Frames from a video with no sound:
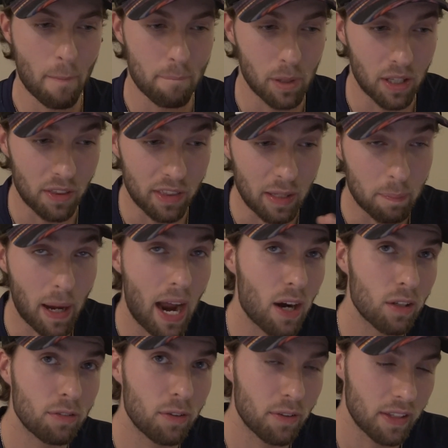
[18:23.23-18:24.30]
But the
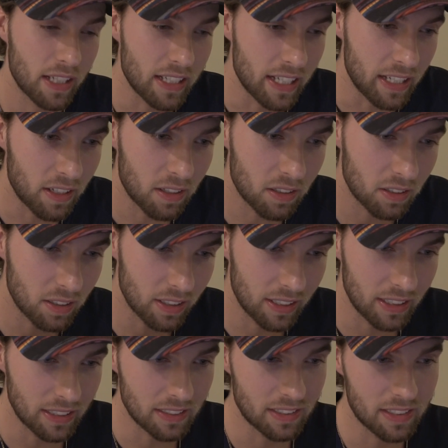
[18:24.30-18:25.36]
powerful thing here
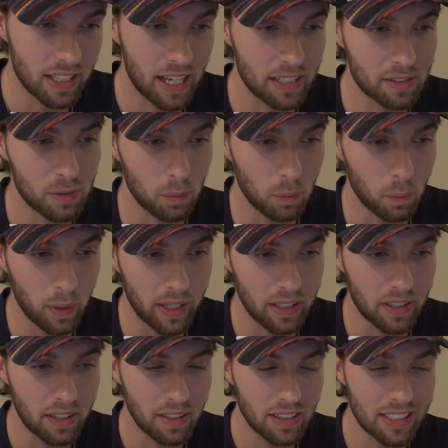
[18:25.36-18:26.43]
is that
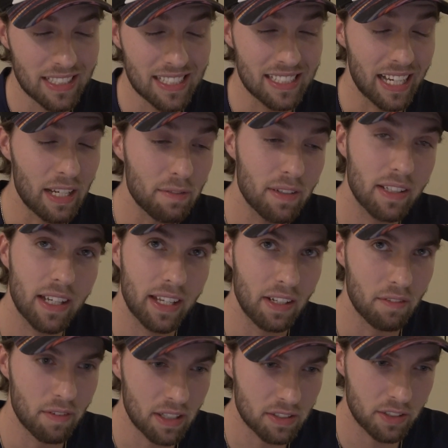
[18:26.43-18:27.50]
when saving and
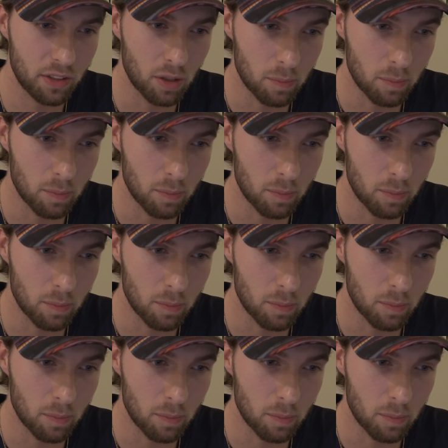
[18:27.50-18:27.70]
investing your